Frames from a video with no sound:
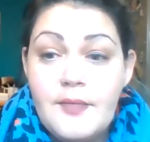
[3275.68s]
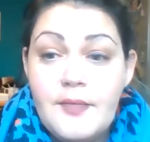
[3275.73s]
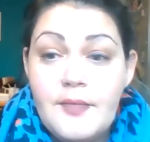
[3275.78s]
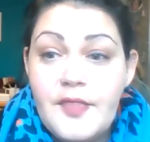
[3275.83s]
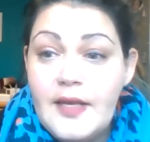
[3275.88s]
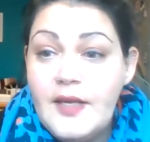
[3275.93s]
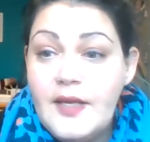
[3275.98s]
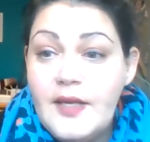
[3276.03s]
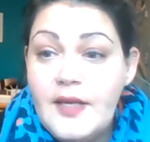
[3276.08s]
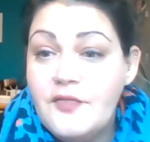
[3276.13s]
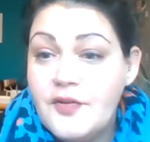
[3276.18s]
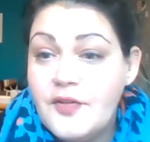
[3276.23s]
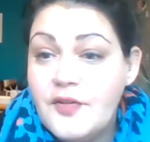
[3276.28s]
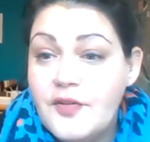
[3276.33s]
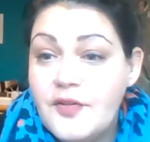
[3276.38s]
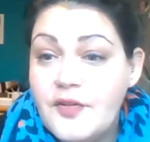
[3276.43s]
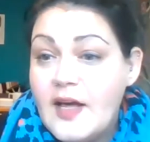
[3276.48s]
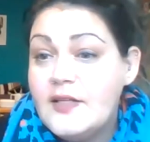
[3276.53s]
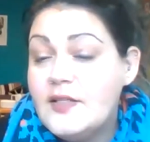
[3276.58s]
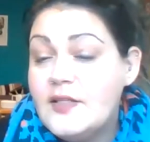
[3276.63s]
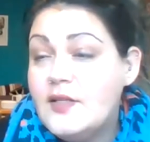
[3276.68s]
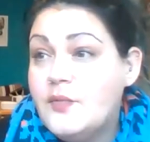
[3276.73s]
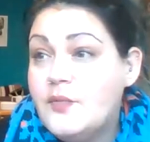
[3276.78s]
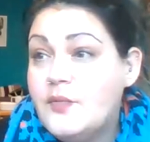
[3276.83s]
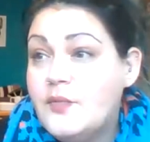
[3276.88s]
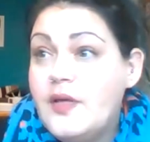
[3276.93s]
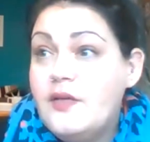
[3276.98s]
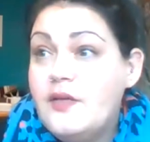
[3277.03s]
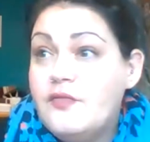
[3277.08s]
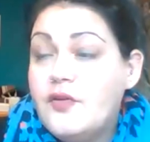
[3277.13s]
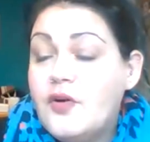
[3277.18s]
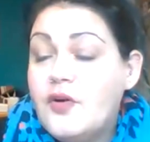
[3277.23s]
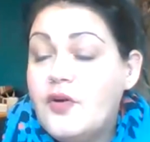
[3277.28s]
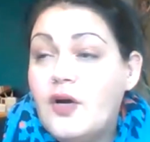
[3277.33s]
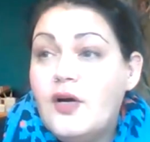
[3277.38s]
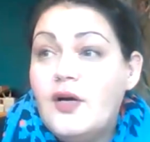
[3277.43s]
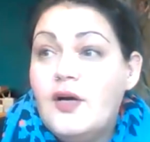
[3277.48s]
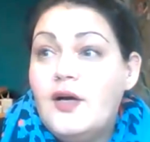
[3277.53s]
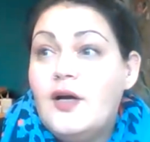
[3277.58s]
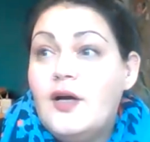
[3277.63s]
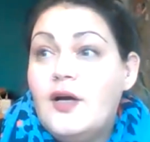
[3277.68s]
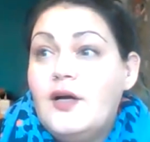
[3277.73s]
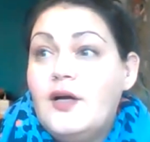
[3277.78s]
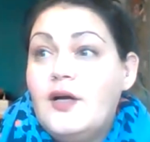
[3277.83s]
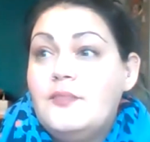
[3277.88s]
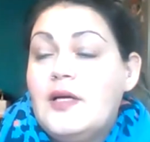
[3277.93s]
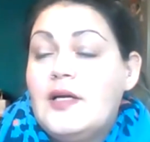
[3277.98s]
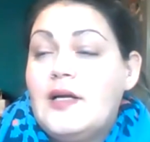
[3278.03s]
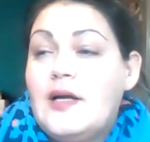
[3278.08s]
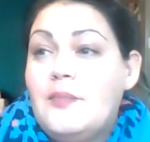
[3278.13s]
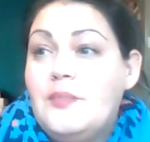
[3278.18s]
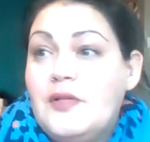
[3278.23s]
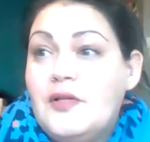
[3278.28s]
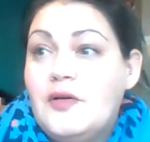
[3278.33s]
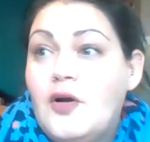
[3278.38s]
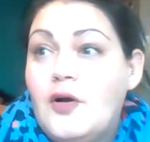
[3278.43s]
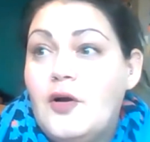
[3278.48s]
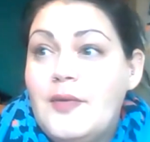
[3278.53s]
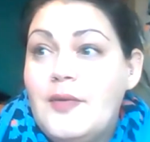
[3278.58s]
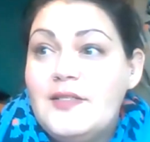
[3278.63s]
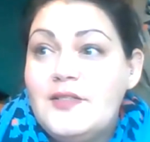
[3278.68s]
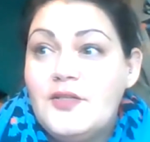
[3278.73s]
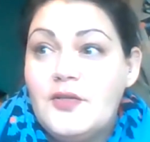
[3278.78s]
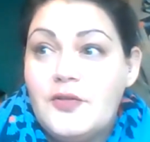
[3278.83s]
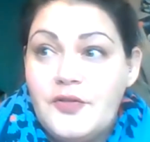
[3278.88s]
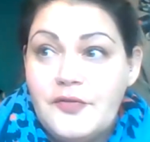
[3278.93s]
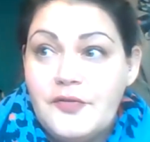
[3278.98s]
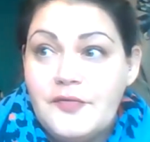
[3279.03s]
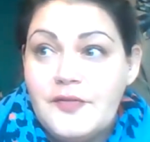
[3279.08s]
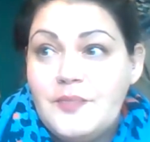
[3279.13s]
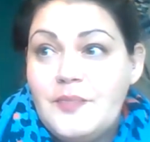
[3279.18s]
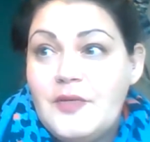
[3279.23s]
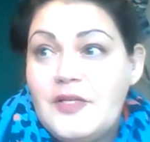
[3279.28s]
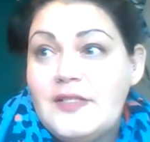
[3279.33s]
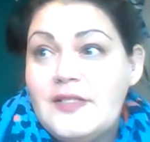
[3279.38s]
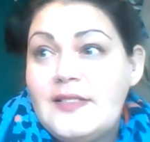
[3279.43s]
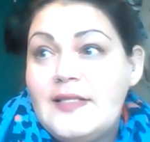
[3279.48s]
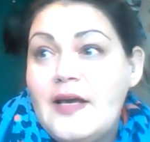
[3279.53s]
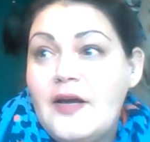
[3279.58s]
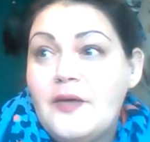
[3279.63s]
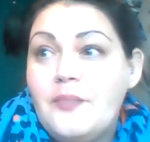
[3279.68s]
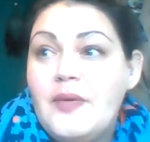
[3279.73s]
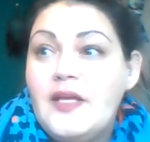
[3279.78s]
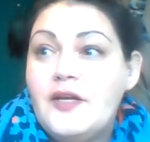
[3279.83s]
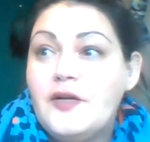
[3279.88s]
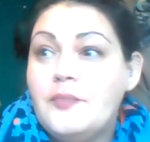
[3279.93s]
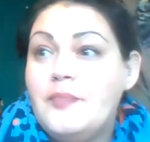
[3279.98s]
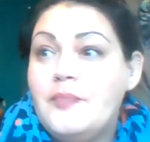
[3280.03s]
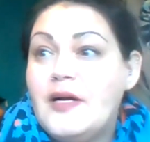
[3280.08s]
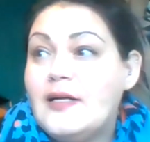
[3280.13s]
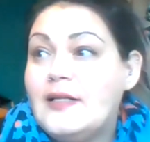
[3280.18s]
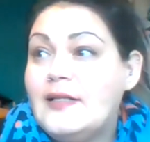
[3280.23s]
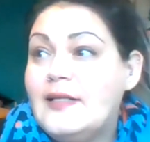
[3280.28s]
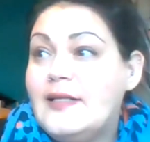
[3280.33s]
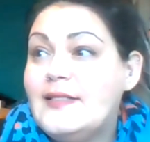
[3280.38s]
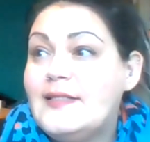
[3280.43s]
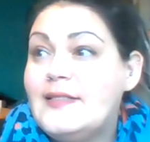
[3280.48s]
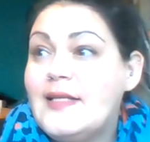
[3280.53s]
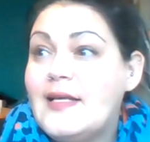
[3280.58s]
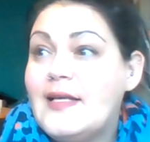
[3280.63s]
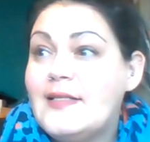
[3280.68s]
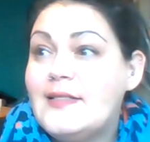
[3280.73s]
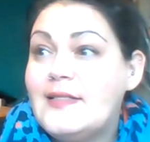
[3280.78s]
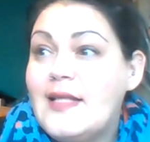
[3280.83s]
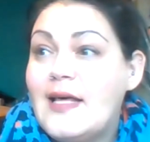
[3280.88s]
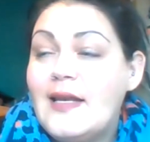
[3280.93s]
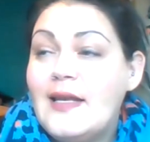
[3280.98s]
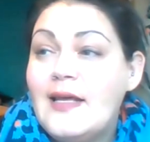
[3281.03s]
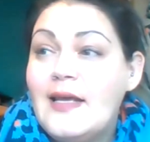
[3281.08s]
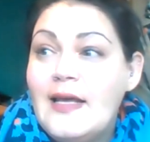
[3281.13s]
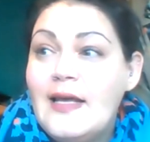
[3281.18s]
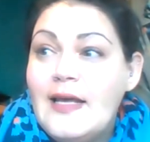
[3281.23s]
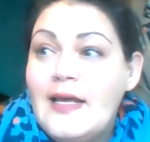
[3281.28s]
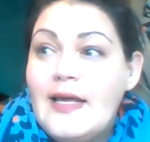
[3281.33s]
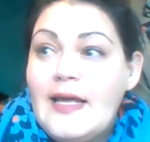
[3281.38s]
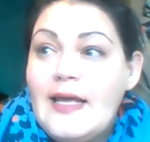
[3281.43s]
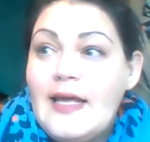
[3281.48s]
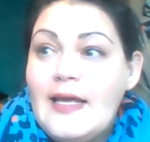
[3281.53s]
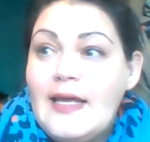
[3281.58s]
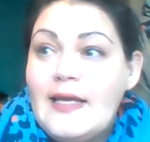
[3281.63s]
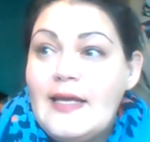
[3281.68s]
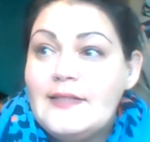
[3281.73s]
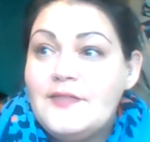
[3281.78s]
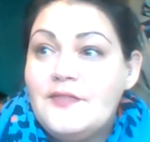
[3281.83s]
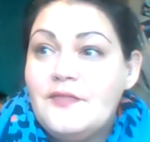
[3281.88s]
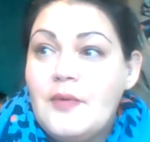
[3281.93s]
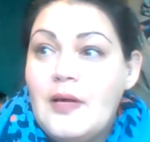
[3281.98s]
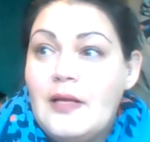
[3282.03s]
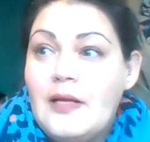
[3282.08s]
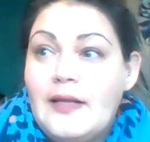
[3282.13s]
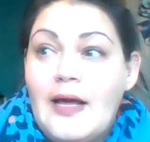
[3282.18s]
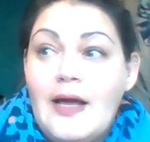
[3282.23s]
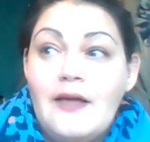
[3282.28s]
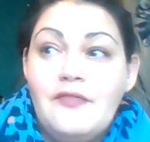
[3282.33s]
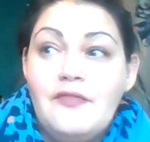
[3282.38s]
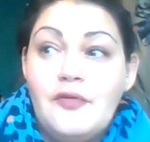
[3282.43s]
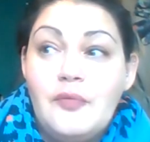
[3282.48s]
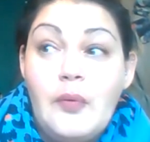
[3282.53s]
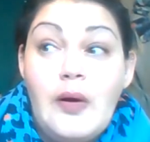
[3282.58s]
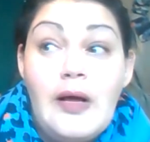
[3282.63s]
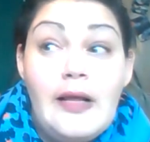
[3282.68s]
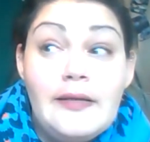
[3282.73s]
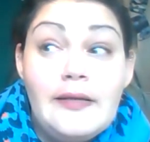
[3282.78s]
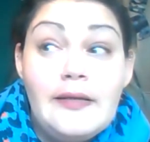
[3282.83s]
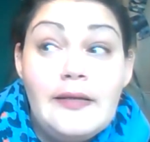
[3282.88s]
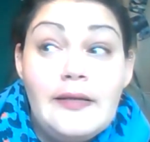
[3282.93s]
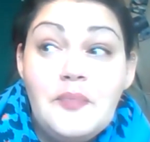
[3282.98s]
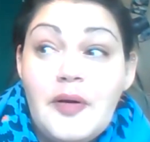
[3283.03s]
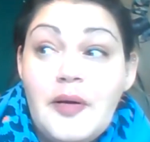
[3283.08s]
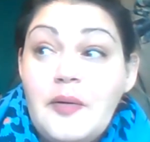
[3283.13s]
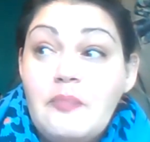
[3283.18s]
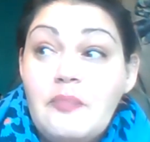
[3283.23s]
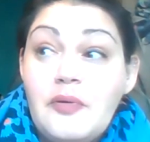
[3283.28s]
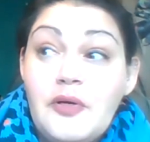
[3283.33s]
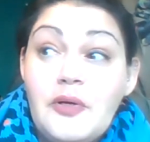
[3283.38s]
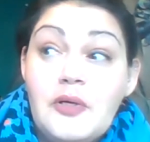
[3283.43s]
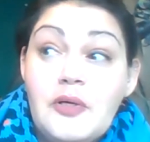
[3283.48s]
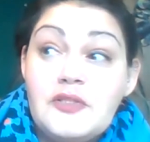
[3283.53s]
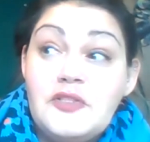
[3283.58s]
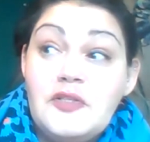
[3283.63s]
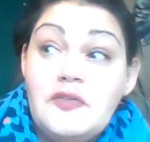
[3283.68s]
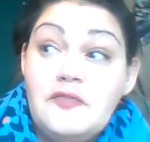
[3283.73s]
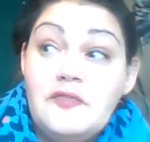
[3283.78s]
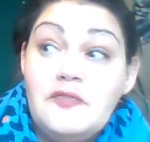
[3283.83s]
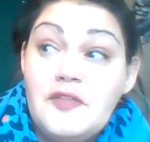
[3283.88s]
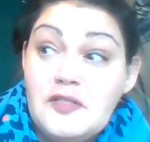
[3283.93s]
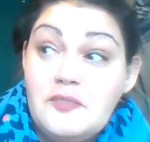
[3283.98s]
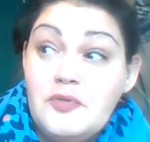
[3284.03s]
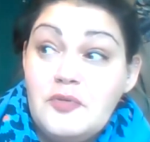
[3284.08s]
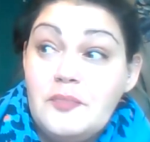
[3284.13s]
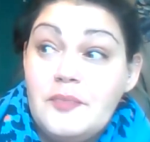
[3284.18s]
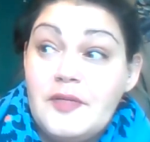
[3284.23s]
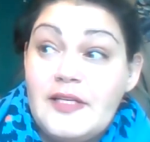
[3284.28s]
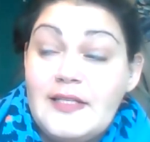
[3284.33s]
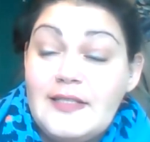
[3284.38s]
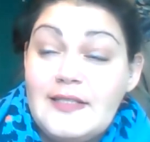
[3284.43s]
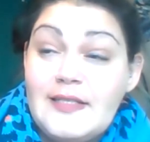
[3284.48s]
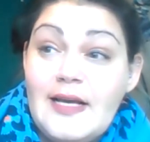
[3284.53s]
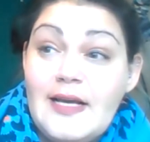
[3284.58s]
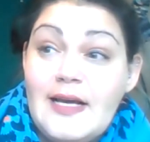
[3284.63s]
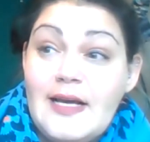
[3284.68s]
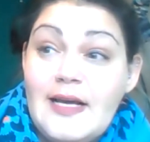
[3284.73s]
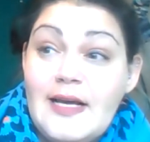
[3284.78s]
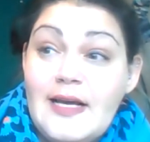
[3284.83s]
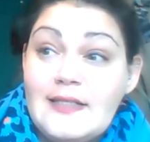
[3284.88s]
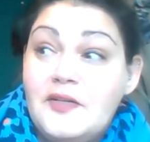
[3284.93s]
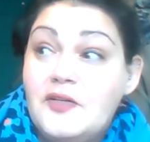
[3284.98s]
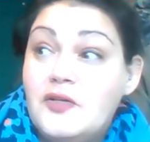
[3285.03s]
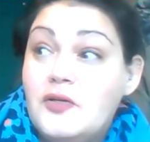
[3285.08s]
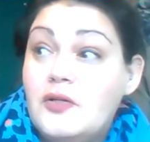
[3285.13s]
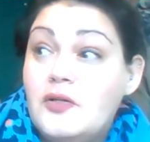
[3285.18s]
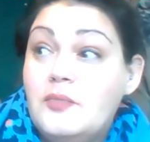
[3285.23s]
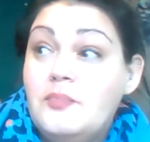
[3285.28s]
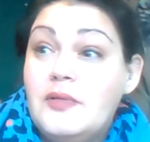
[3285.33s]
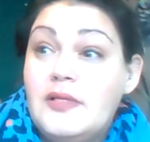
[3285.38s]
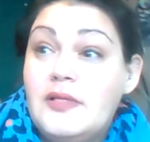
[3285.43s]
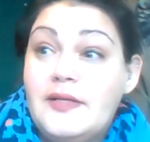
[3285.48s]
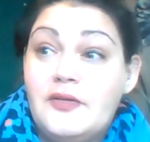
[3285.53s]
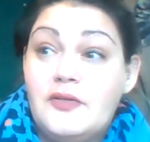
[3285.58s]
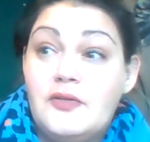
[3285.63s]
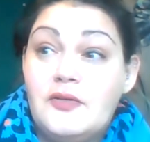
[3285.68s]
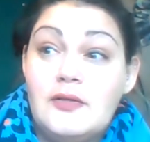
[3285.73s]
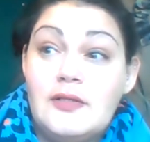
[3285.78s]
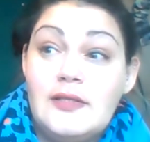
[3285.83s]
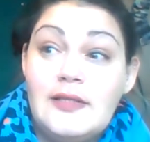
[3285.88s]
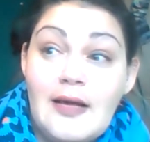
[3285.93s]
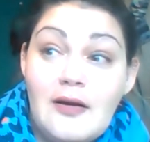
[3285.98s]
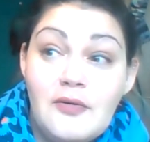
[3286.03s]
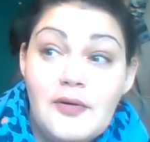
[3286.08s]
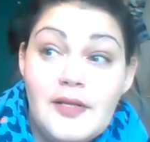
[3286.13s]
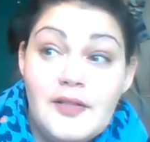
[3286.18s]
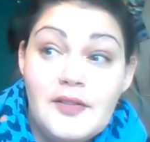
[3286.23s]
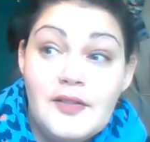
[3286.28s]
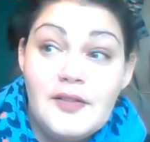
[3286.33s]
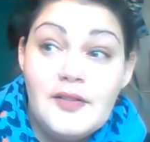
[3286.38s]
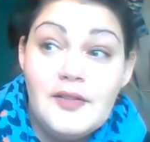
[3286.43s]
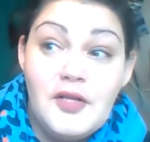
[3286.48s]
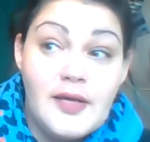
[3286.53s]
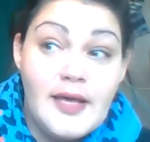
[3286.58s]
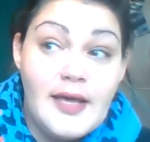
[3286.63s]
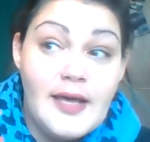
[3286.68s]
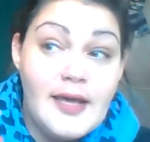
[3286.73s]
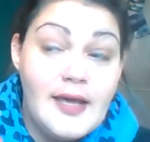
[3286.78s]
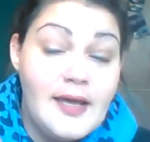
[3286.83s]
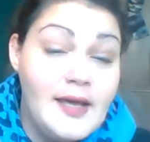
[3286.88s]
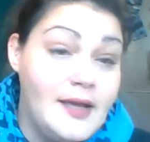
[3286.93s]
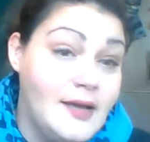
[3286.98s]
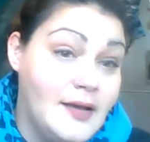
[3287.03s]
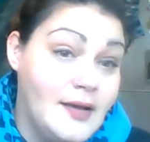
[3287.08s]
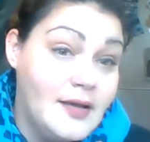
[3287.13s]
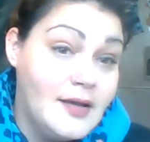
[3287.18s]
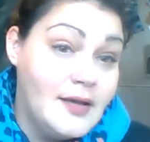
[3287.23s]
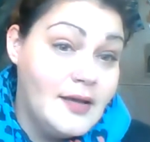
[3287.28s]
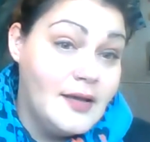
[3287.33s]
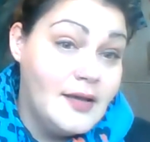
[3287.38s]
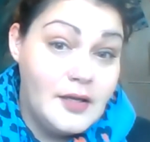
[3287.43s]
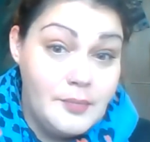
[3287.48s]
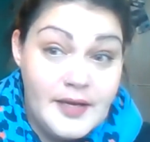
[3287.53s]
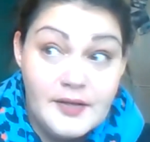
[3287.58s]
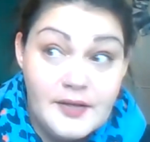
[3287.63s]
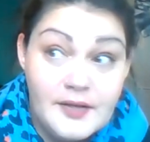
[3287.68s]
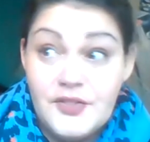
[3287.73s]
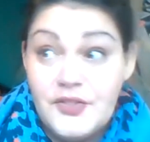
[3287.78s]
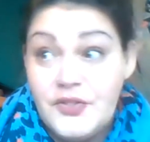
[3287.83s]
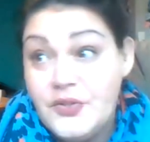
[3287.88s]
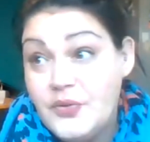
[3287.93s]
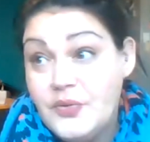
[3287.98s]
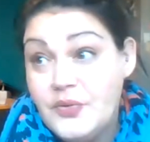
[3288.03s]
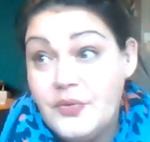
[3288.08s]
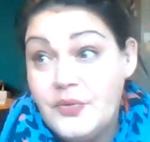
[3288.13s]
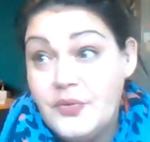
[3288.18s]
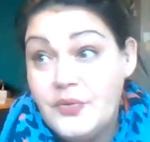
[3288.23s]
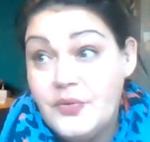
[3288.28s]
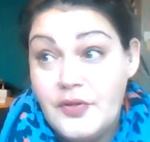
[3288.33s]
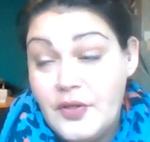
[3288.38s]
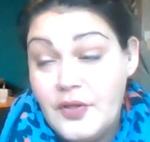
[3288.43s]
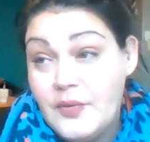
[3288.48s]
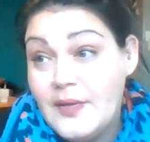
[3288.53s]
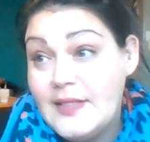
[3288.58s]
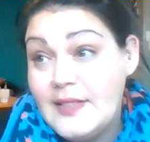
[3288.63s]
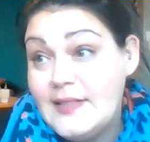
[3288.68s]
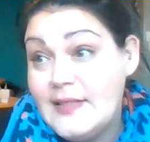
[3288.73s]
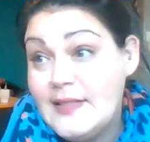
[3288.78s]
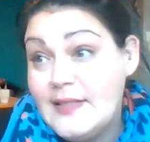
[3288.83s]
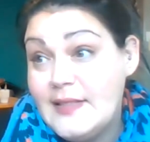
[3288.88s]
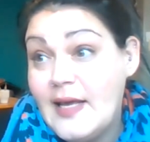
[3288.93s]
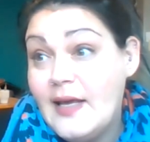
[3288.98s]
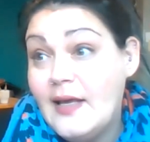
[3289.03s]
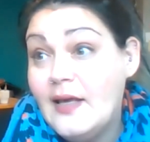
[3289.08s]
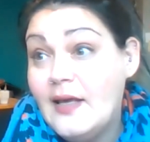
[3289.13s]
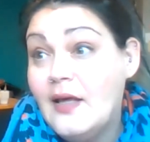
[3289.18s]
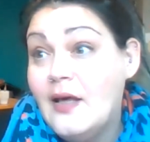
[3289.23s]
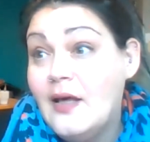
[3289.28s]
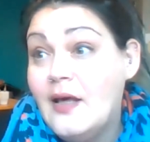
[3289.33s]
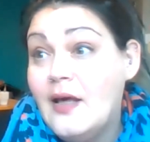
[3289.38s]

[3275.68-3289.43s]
Thank you for that. We've got a couple of comments on your response there. Peter Buckley says that it's alive and well in Britain, but not so visible because it has little political clout in the UK compared to the USA.